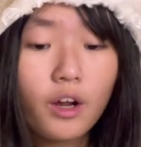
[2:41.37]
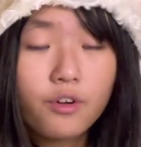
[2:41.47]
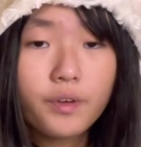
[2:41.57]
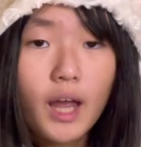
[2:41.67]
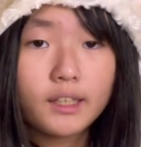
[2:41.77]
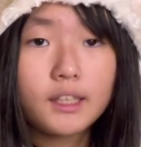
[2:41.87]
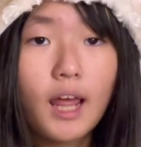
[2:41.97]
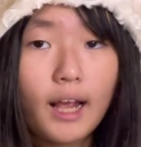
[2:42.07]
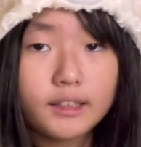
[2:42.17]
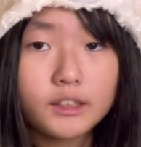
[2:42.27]
unreacted
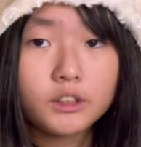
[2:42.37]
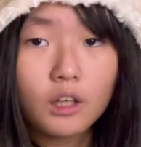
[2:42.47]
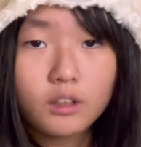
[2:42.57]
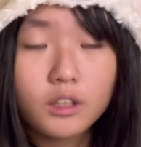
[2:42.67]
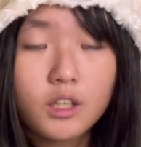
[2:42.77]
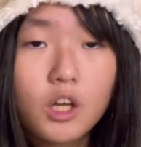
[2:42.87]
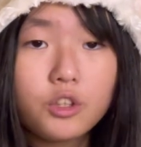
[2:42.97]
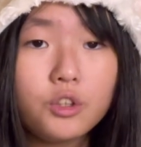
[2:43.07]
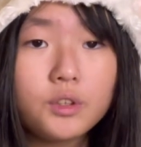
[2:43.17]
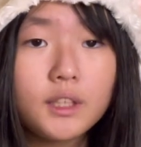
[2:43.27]
excess solid
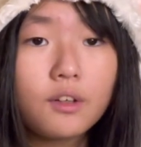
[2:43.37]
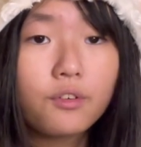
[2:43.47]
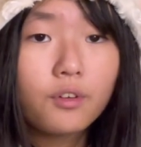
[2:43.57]
using